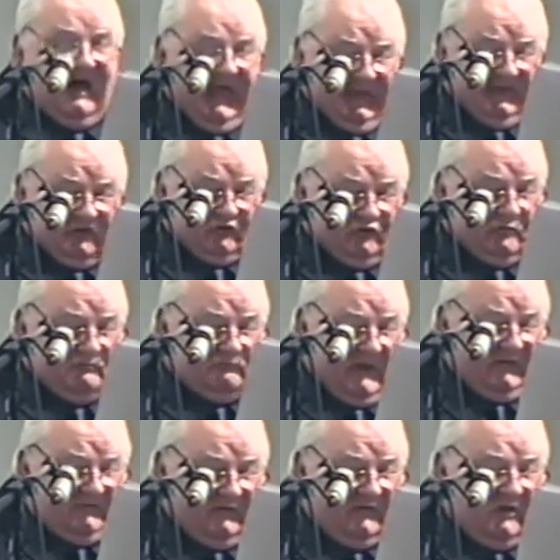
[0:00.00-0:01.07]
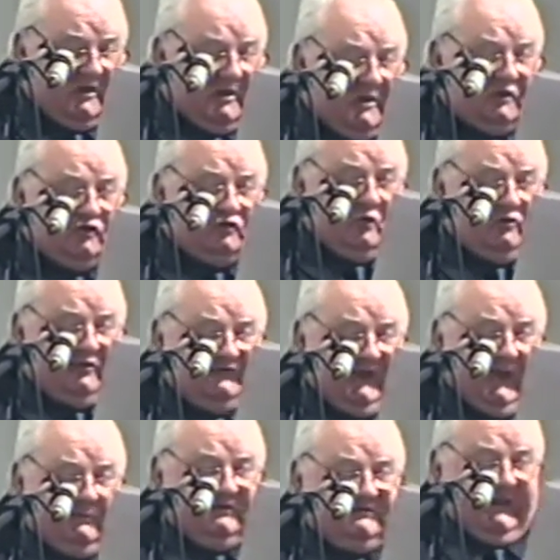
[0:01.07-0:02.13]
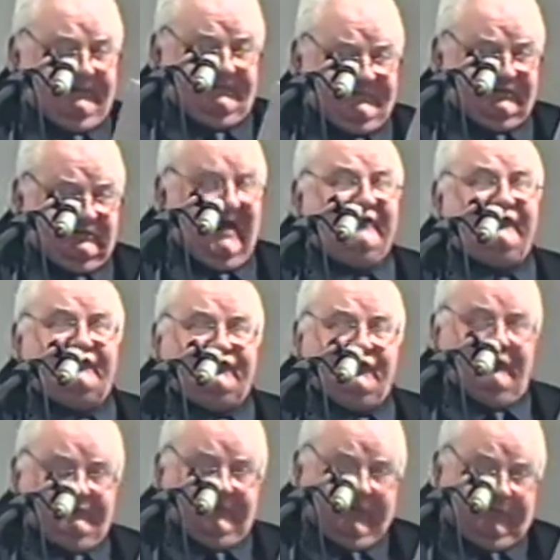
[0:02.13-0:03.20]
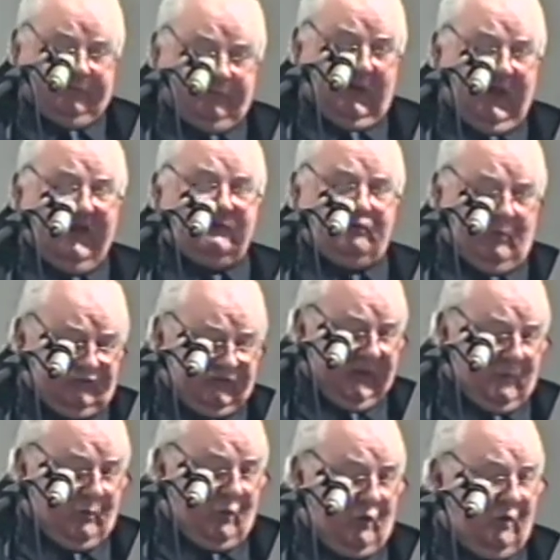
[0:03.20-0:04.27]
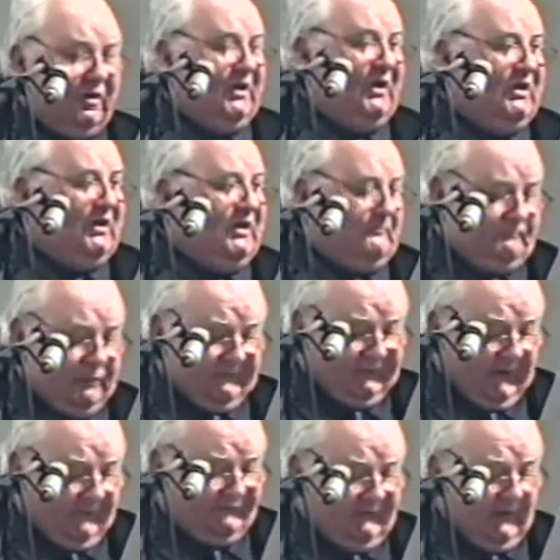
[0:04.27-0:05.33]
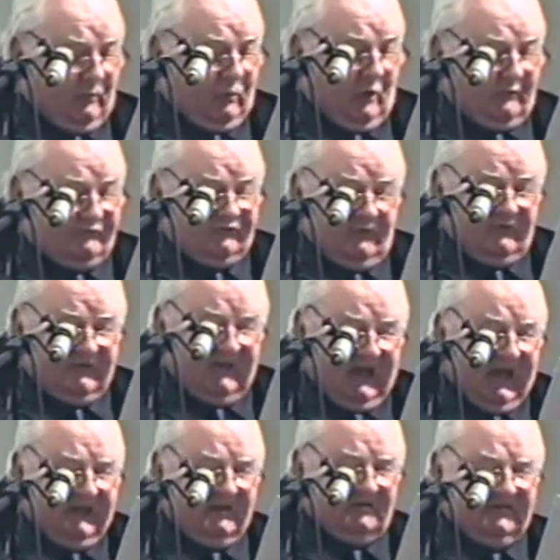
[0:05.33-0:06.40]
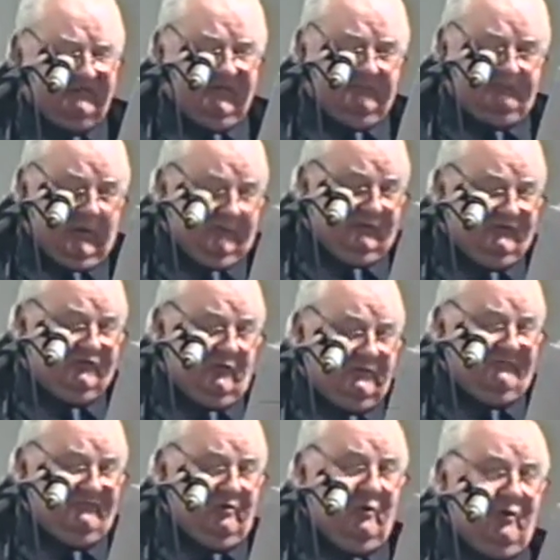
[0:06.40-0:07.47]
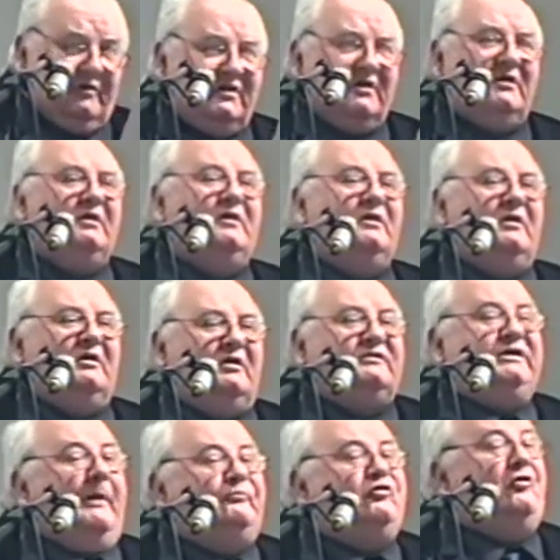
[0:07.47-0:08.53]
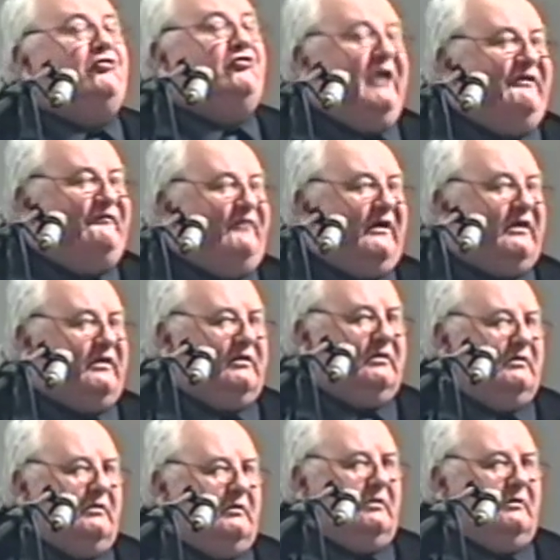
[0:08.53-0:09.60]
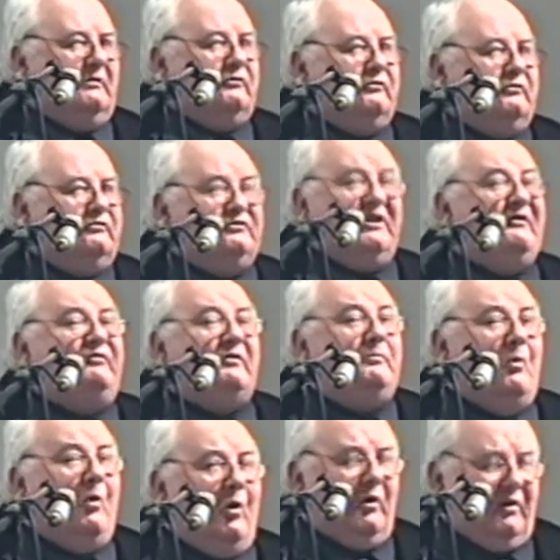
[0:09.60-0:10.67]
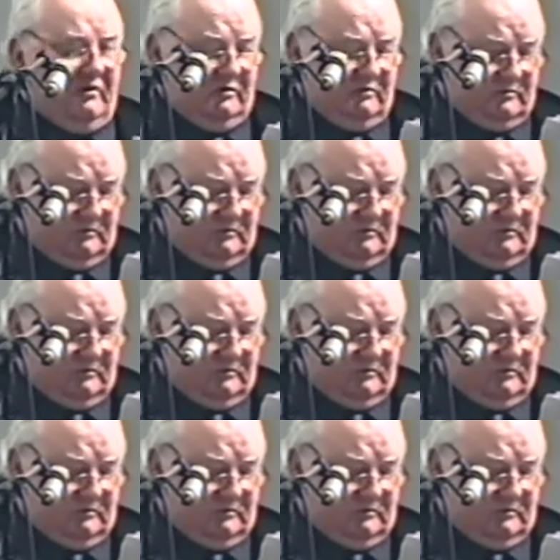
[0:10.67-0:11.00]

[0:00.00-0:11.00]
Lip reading: I grew madder, know that I would get this lad as soon as I tried what I wore. But as I walked down the aisle, leaving puddles on the floor, kept on raving. Nevermore.